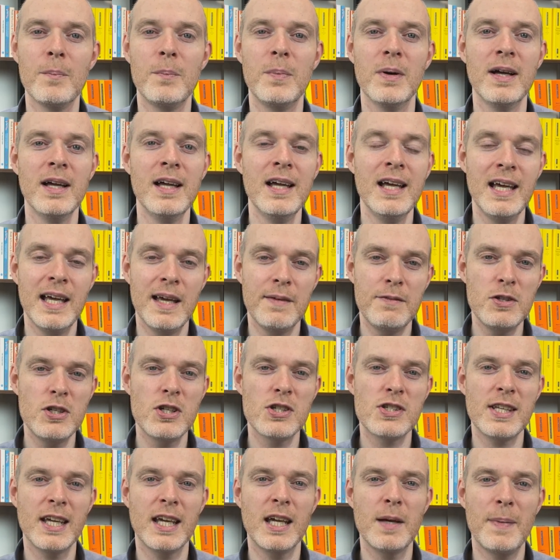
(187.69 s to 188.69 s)
but if you
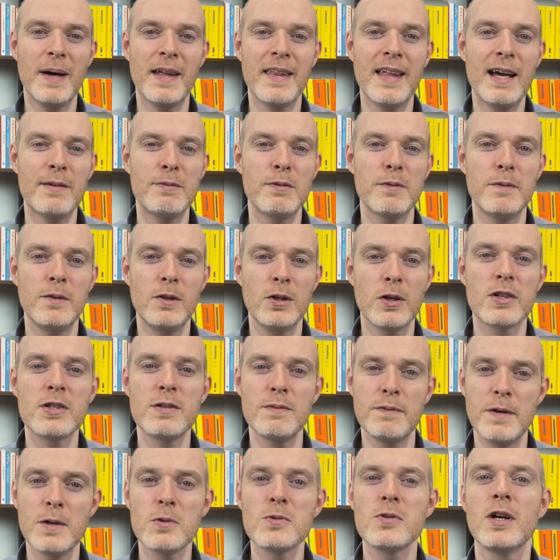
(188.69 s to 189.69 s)
just think about that, if it looks and
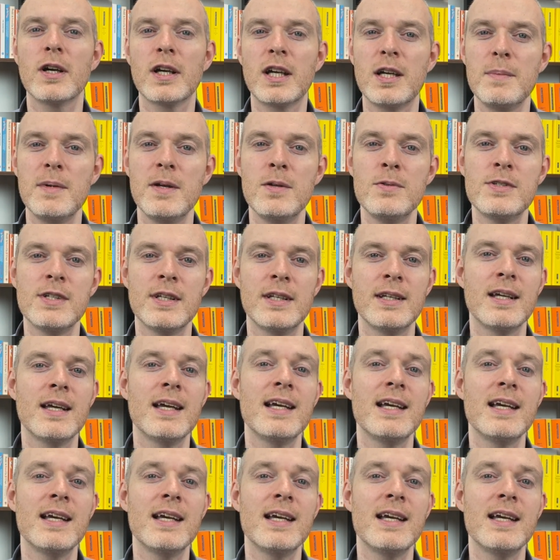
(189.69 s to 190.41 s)
feels like commuting,